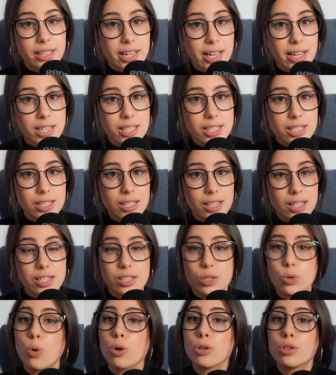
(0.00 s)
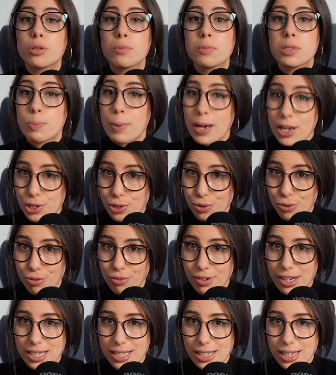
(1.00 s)
Next is Quantum Spatial
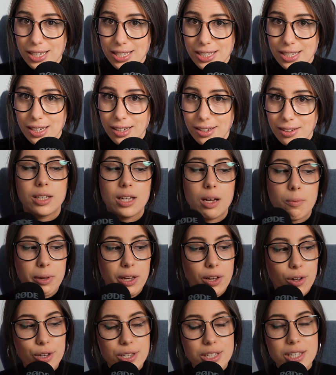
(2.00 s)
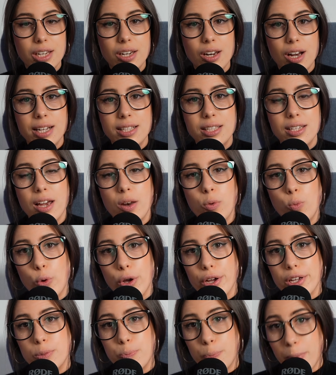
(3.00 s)
360. Now, because the 910
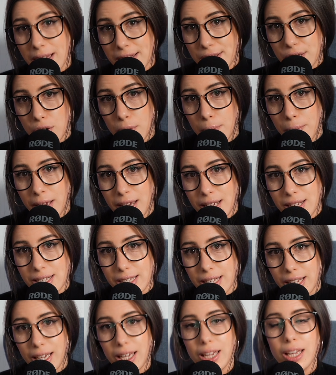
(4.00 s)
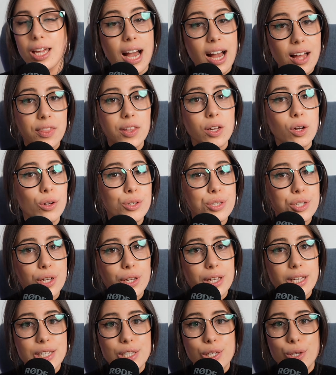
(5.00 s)
works best on PC and the console
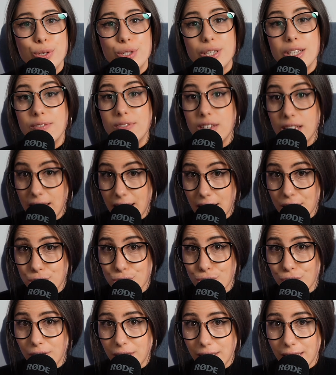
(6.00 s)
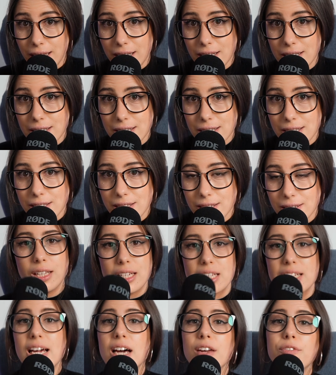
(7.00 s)
exclusives are yet to release, this
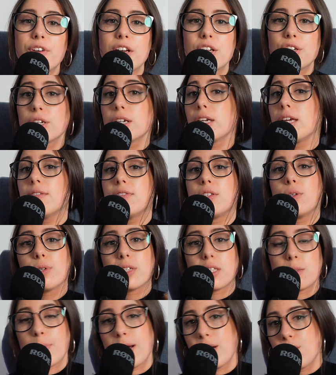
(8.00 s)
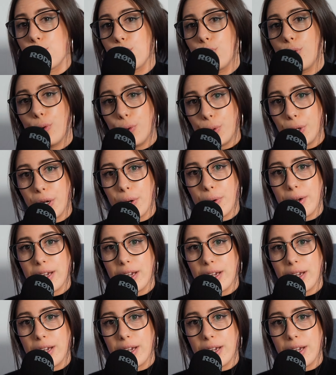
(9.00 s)
sound feature gives you a spatial audio